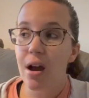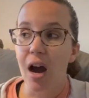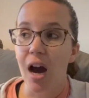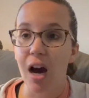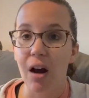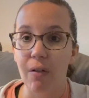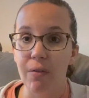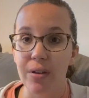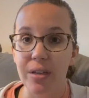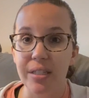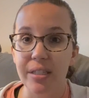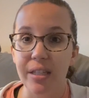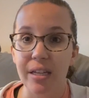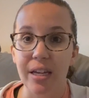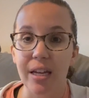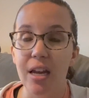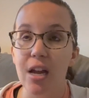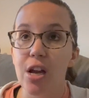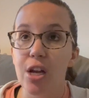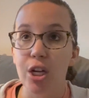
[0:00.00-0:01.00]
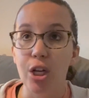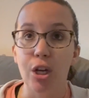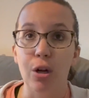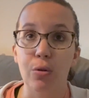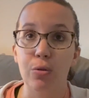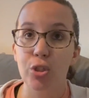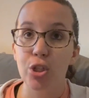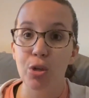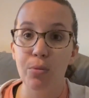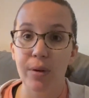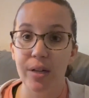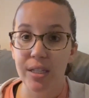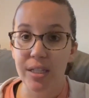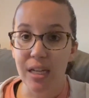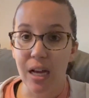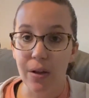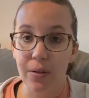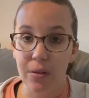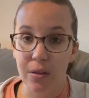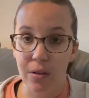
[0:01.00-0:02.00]
Obviously, you know, 2 months
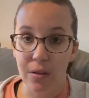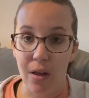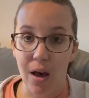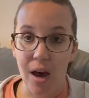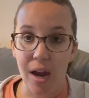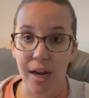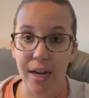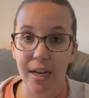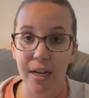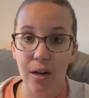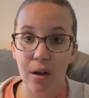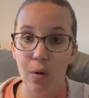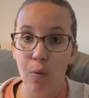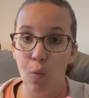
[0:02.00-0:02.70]
down the line,